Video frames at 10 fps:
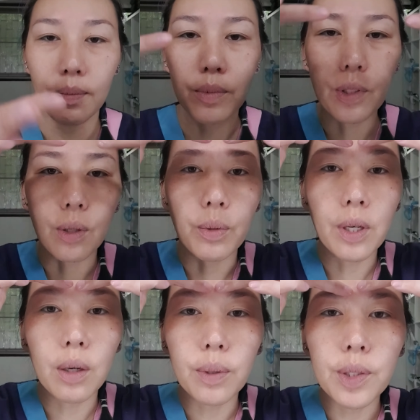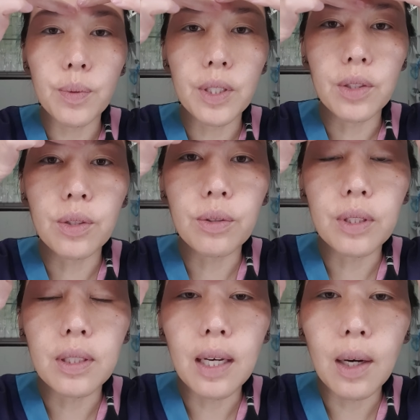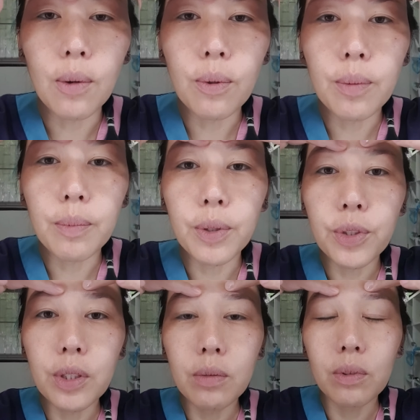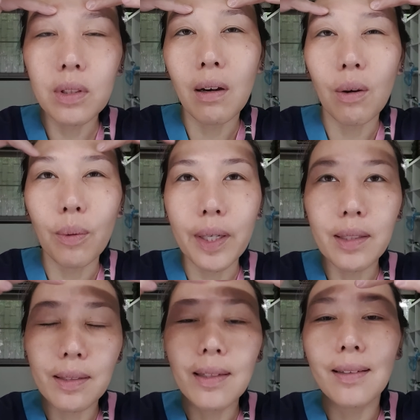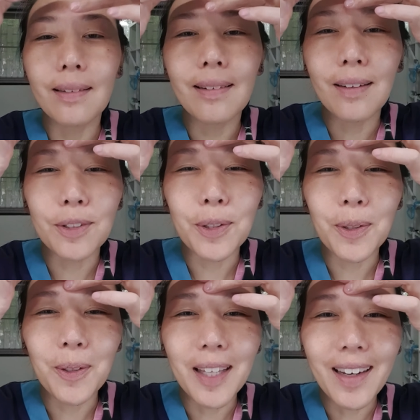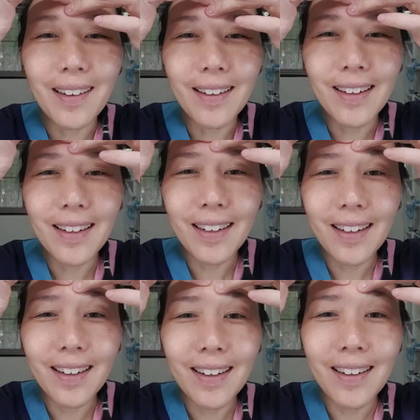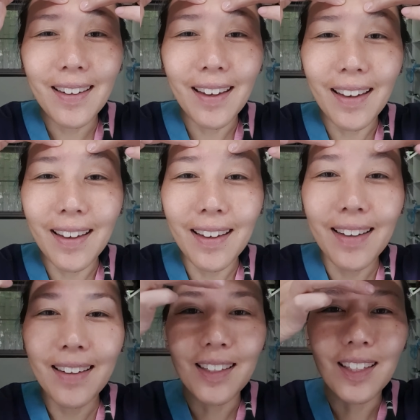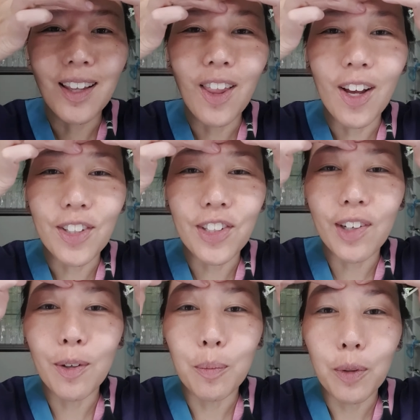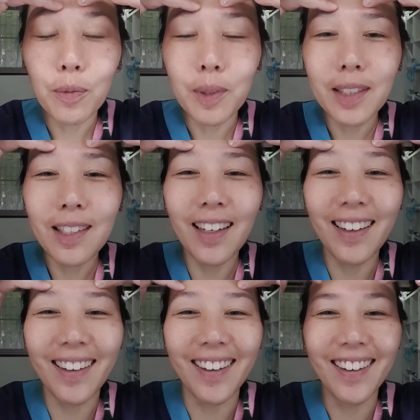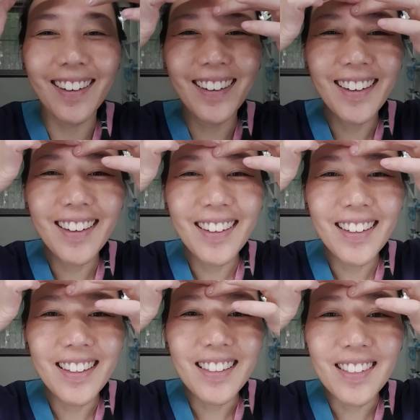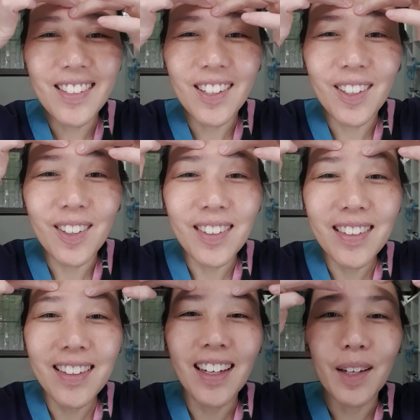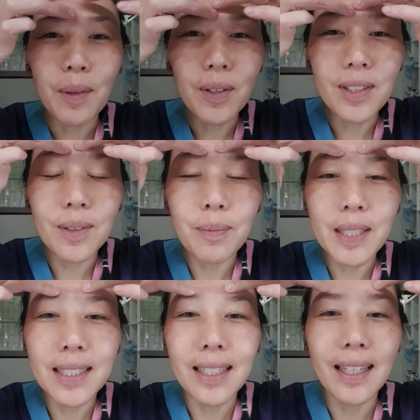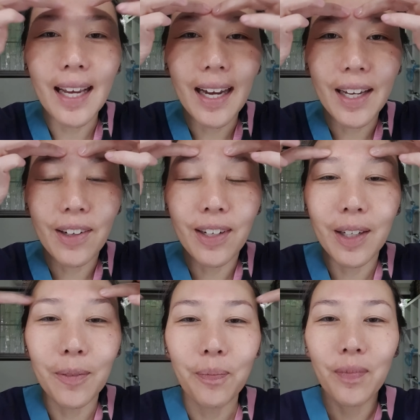So we always want to do an outward motion. Well, not always. I'll show you later. Okay, logical movements. So I'm going to basically iron out.